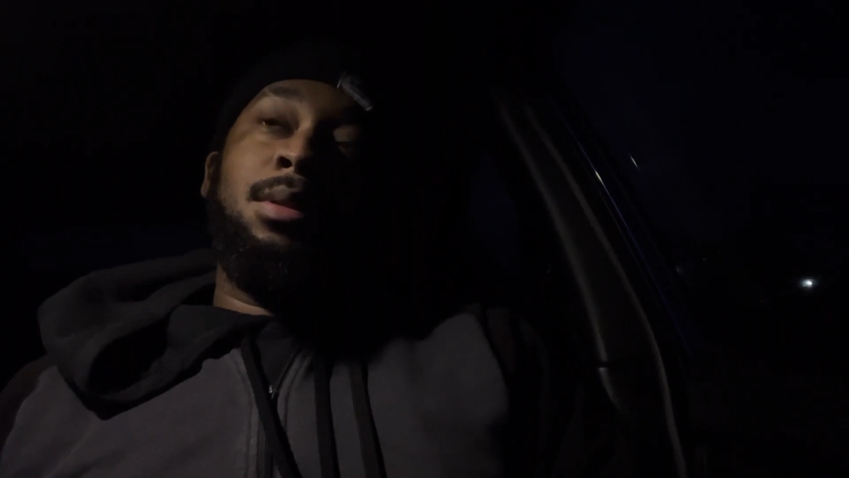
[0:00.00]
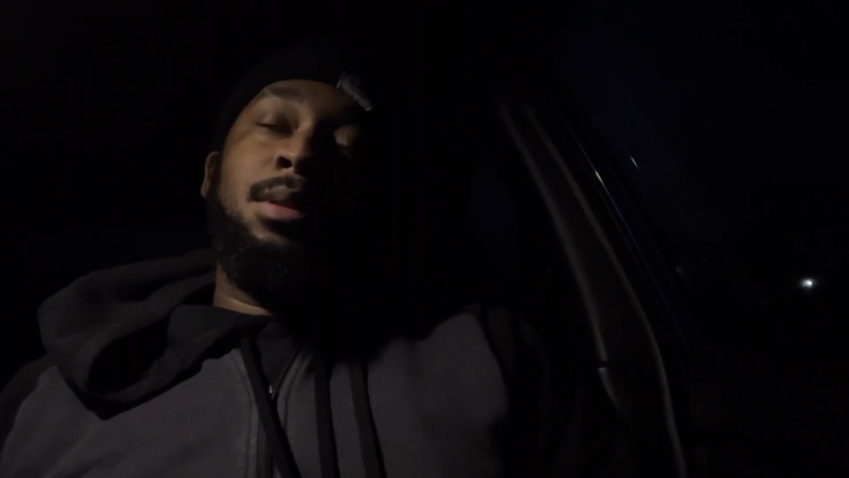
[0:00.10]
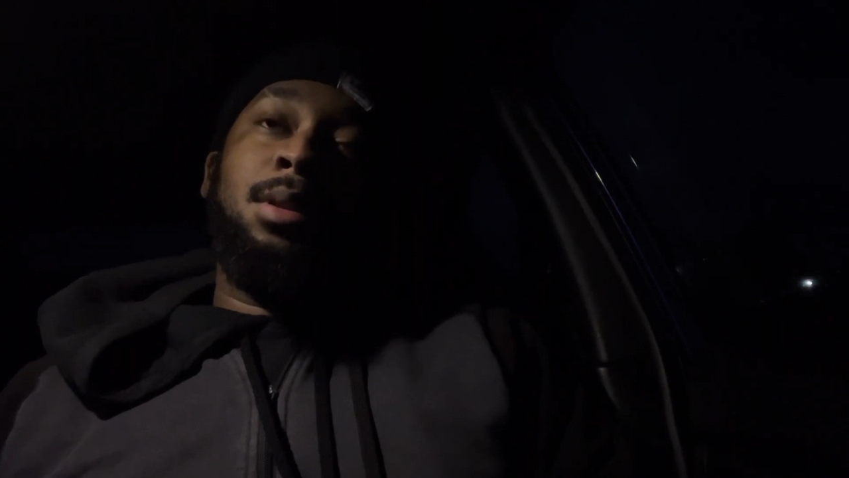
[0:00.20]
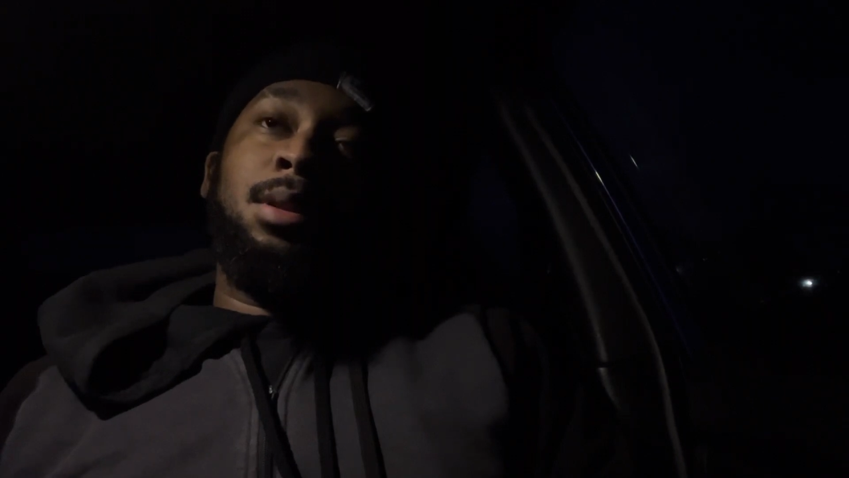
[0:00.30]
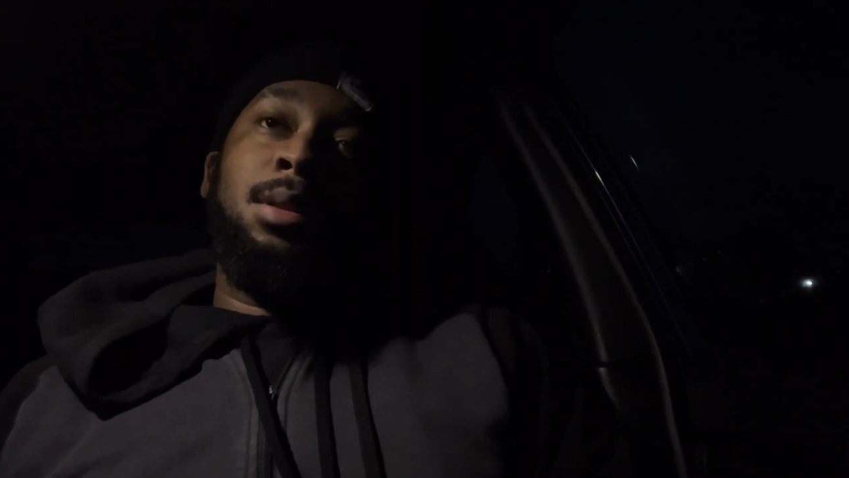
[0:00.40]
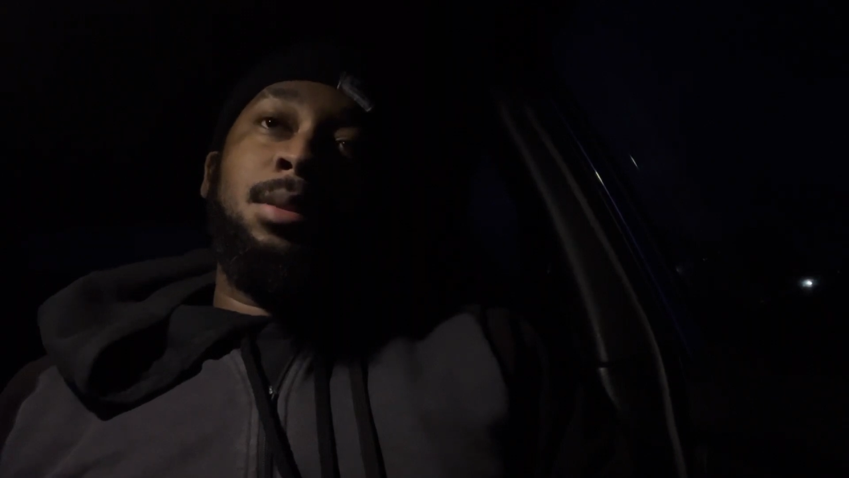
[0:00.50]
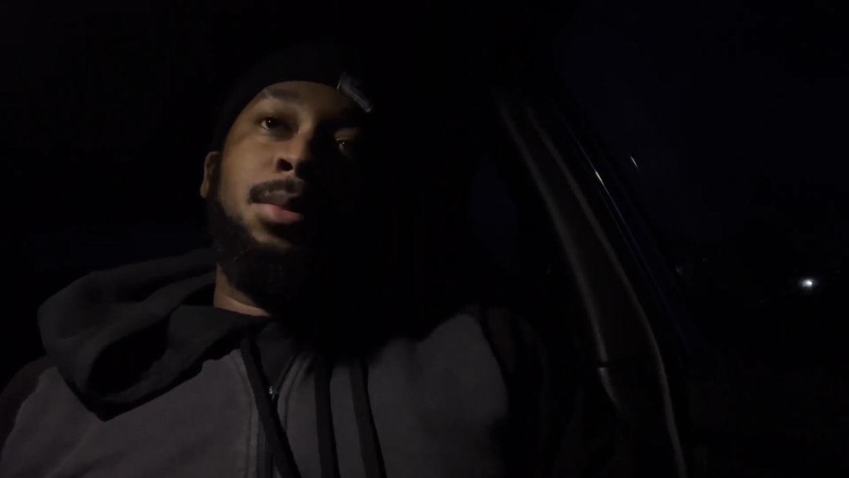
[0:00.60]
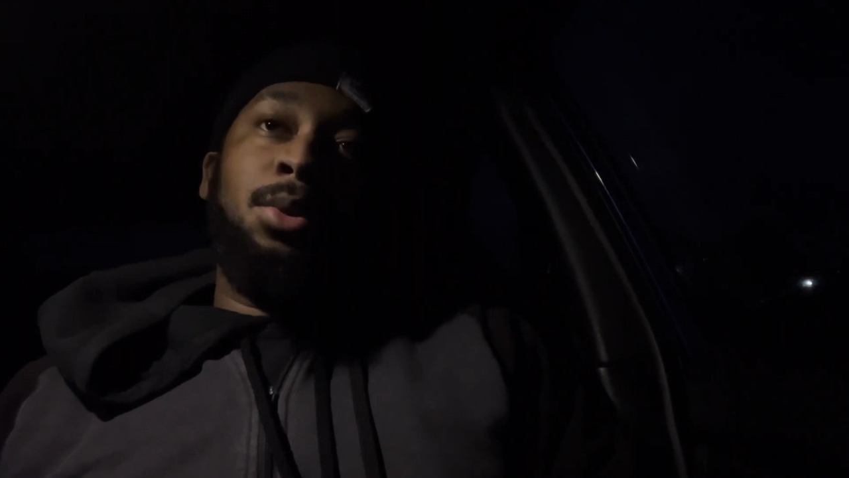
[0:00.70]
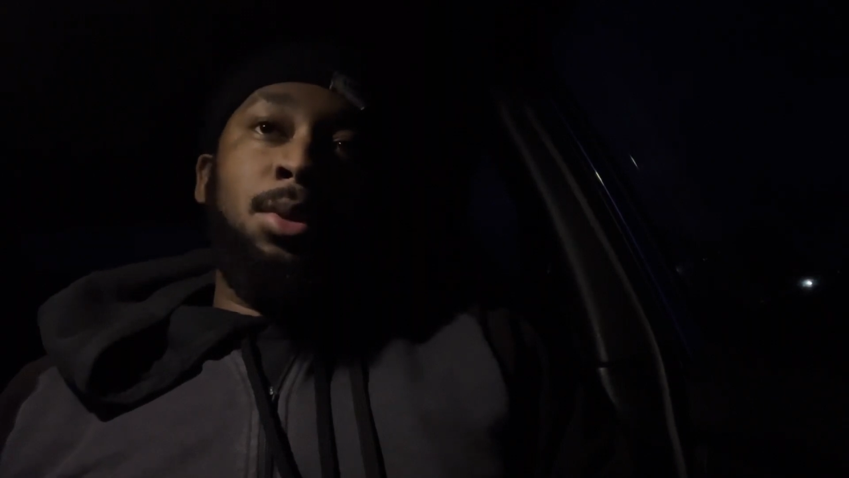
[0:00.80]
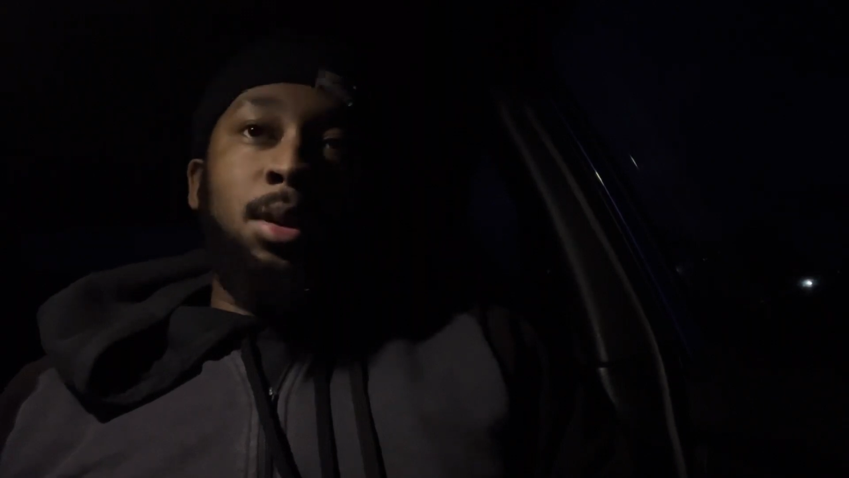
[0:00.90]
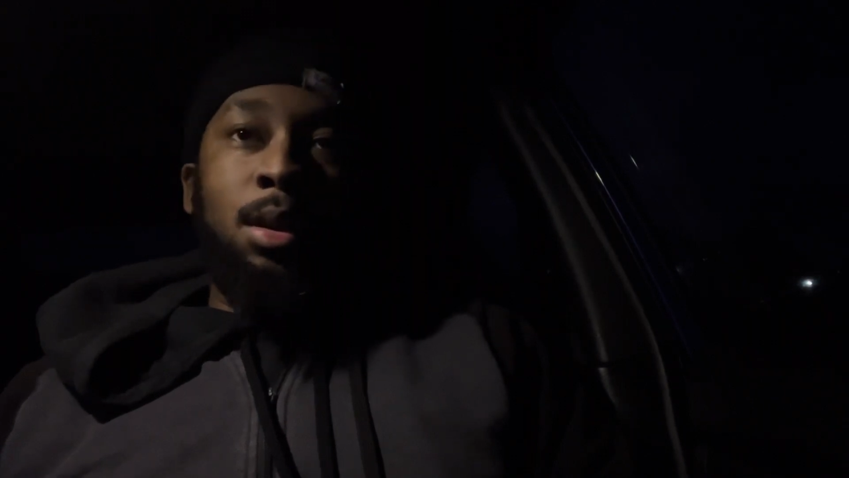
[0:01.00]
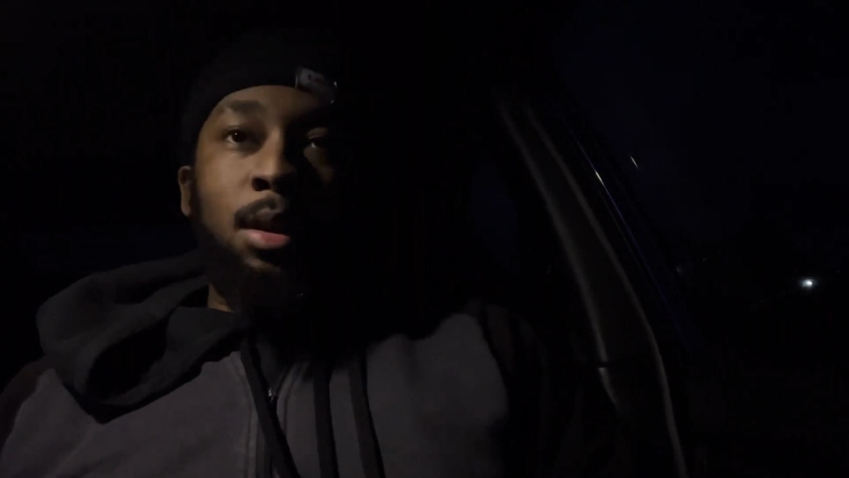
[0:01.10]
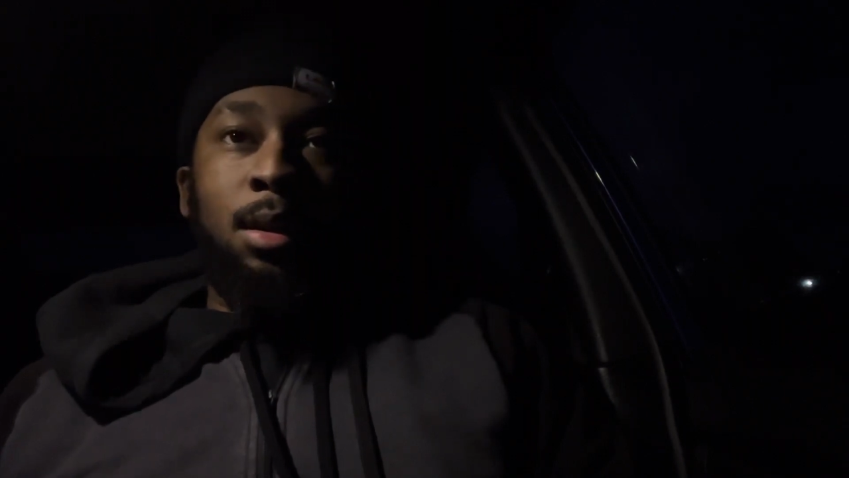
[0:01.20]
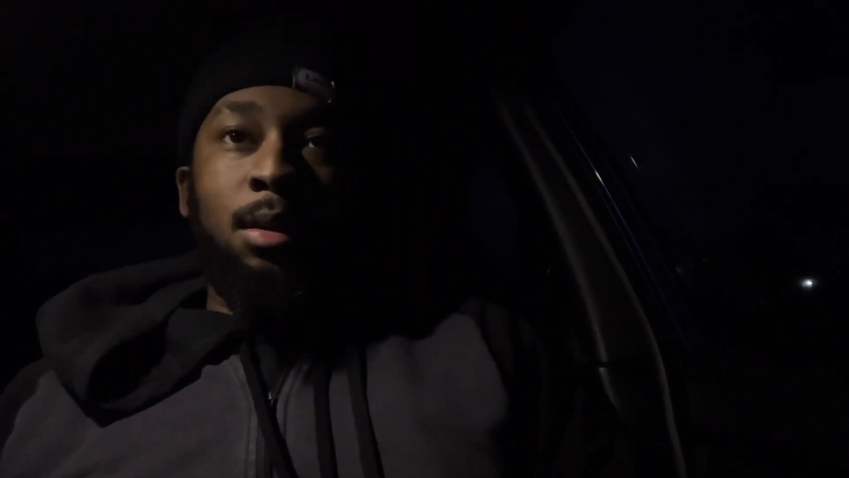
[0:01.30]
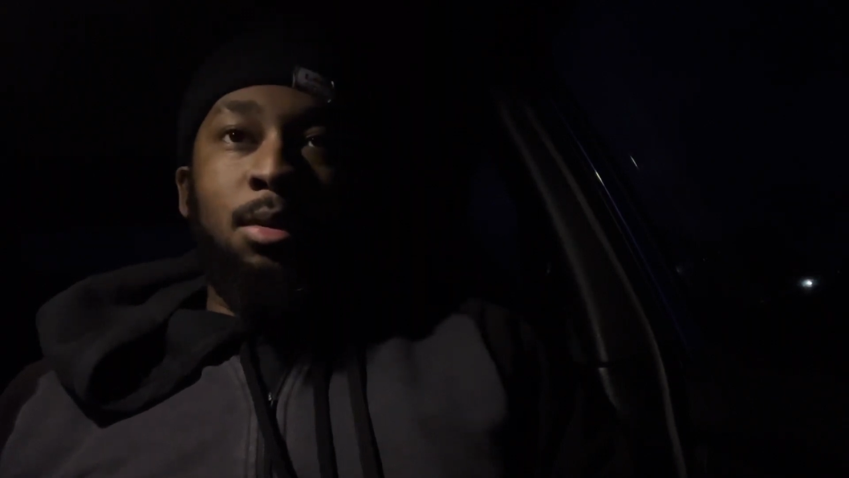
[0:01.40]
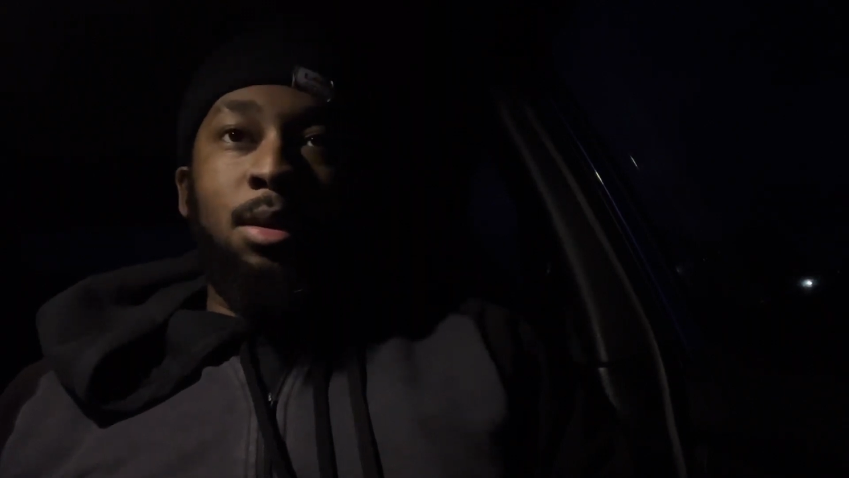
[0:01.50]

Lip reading: or you